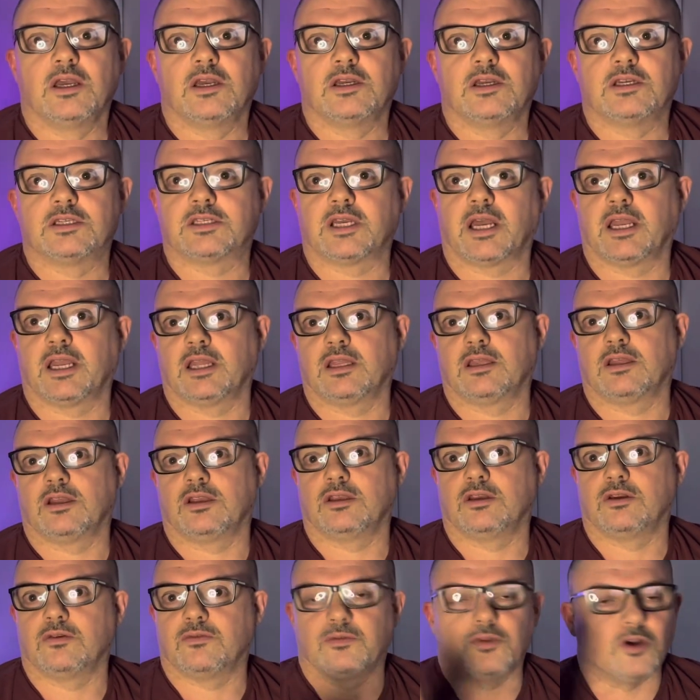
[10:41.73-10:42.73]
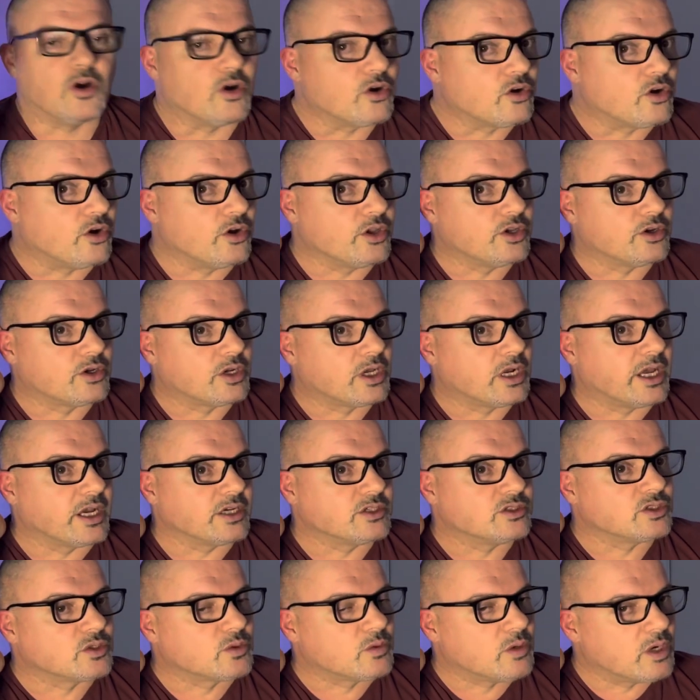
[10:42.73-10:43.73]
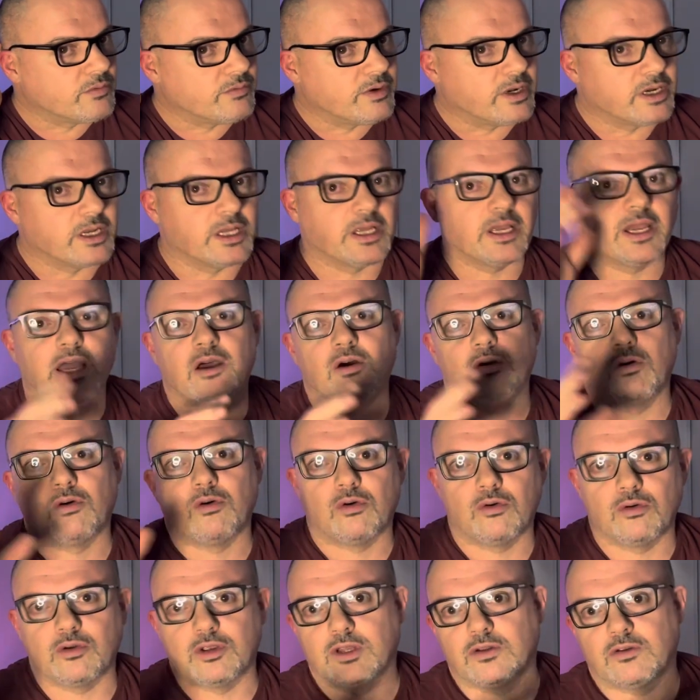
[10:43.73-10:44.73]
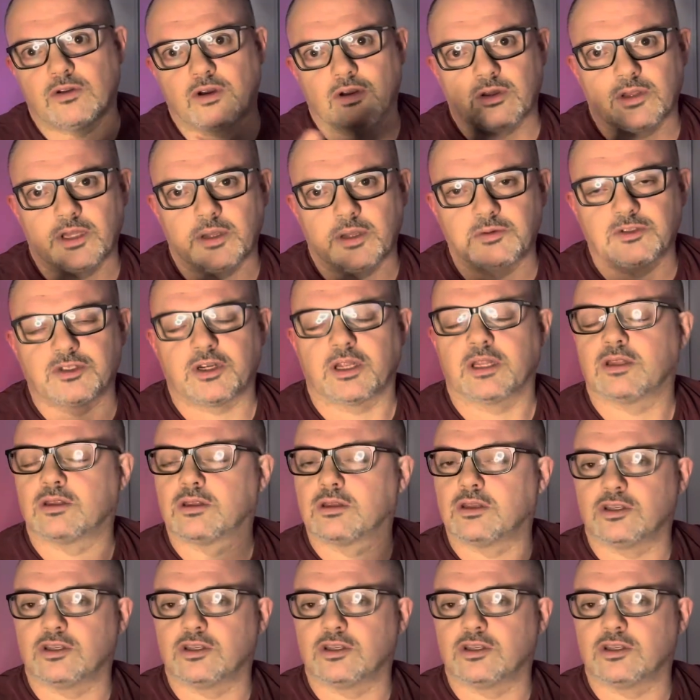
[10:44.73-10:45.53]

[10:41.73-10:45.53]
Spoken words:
saying that you've not got your collections quite ready yet, or you've not got the,